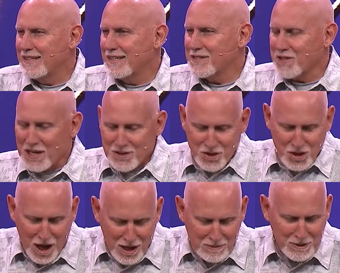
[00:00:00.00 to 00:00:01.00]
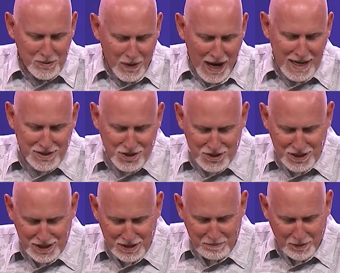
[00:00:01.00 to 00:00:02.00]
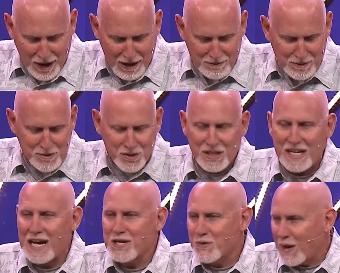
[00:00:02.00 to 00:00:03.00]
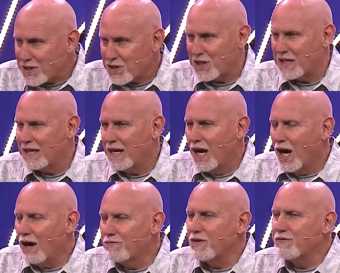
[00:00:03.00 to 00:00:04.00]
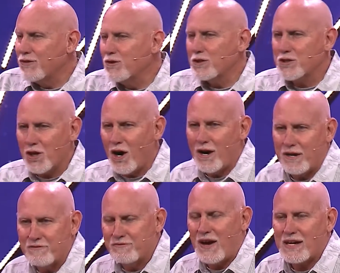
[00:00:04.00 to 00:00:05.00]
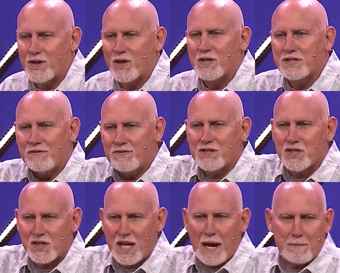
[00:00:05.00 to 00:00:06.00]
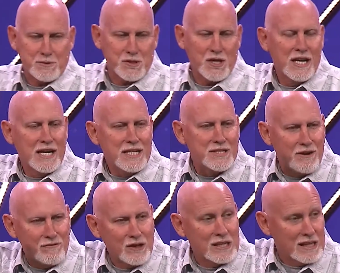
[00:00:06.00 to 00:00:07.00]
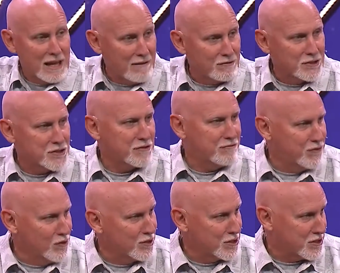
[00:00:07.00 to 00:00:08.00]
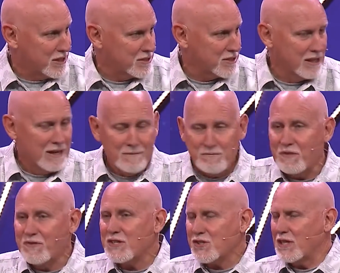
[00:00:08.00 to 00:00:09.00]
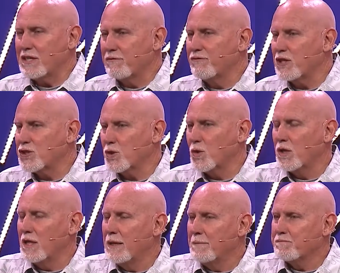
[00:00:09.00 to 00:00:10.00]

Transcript: And Solomon writes in the Proverbs the digression of the foolish heart. In fact, there are different steps, different levels of foolishness that this individual